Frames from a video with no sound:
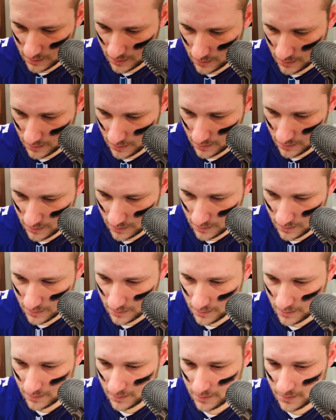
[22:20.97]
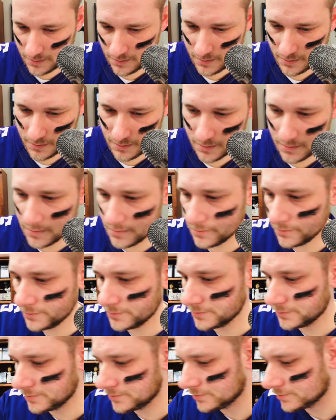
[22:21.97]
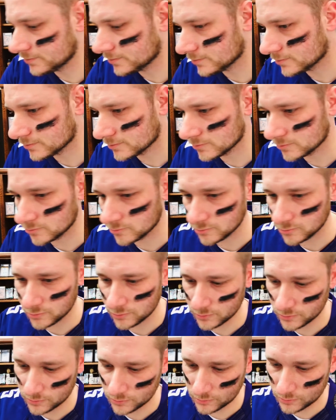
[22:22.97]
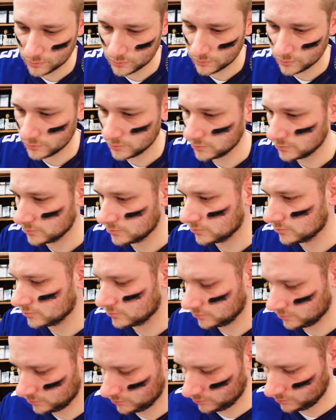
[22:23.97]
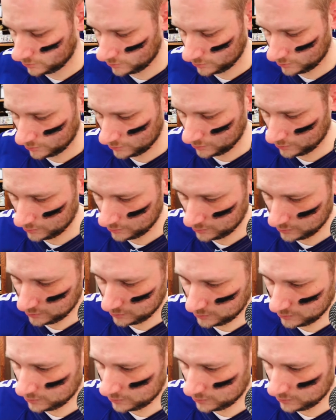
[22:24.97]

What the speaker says: Nothing is said.